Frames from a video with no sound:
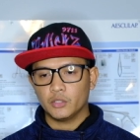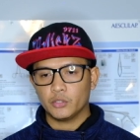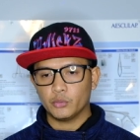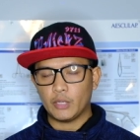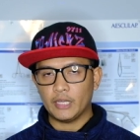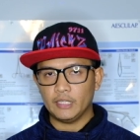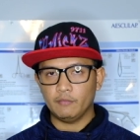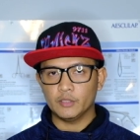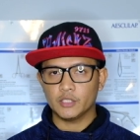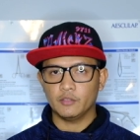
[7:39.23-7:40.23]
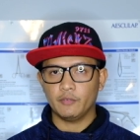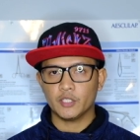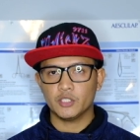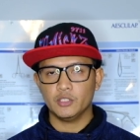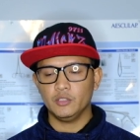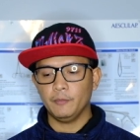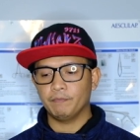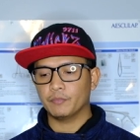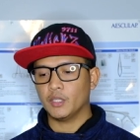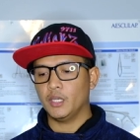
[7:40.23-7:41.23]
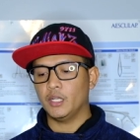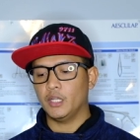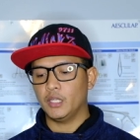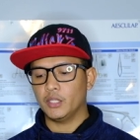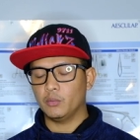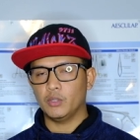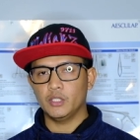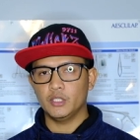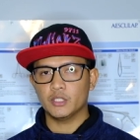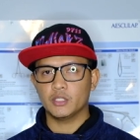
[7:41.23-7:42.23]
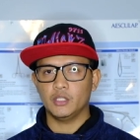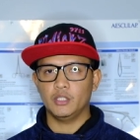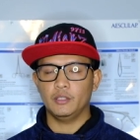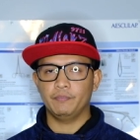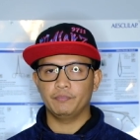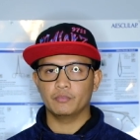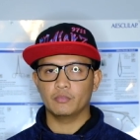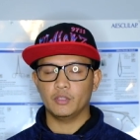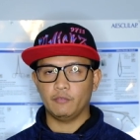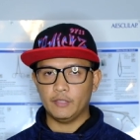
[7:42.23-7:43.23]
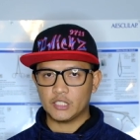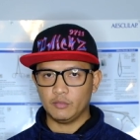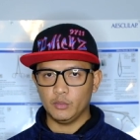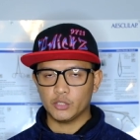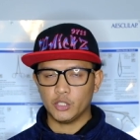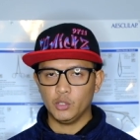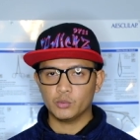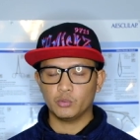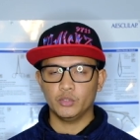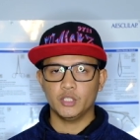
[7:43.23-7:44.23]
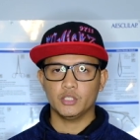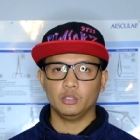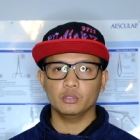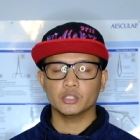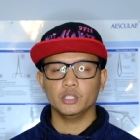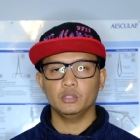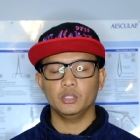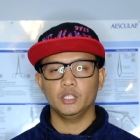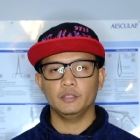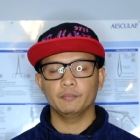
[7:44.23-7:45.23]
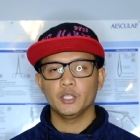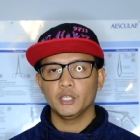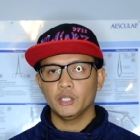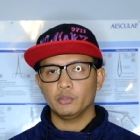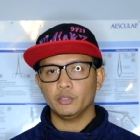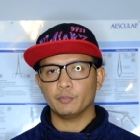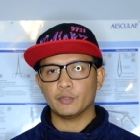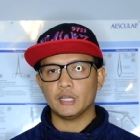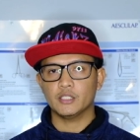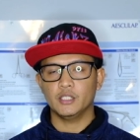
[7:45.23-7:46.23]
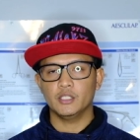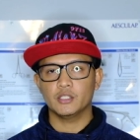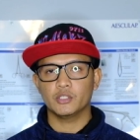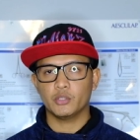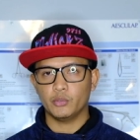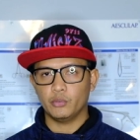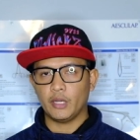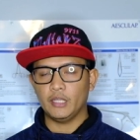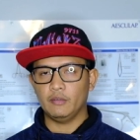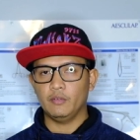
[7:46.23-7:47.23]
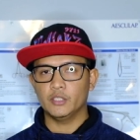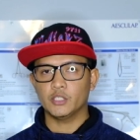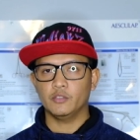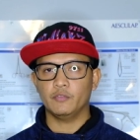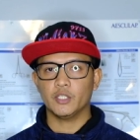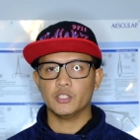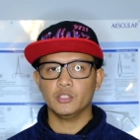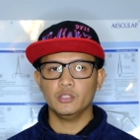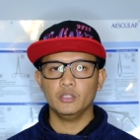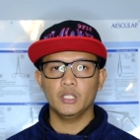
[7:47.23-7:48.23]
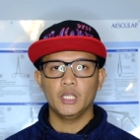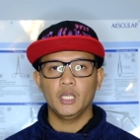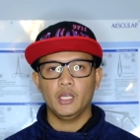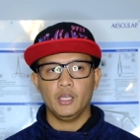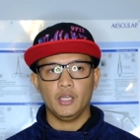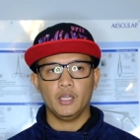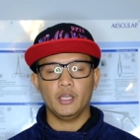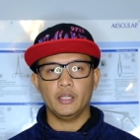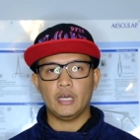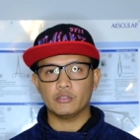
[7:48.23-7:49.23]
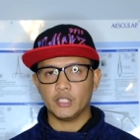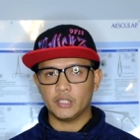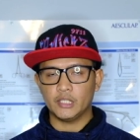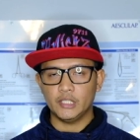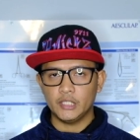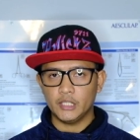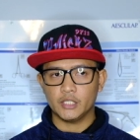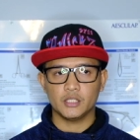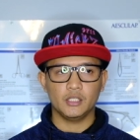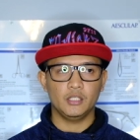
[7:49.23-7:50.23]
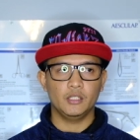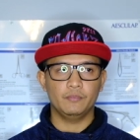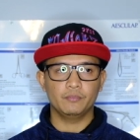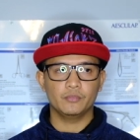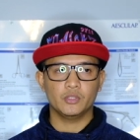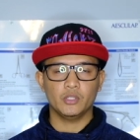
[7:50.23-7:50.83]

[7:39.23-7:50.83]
high-level disinfection. And another one is the flexible scopes, which is also reprocessed through high-level disinfection. And outside clinics, so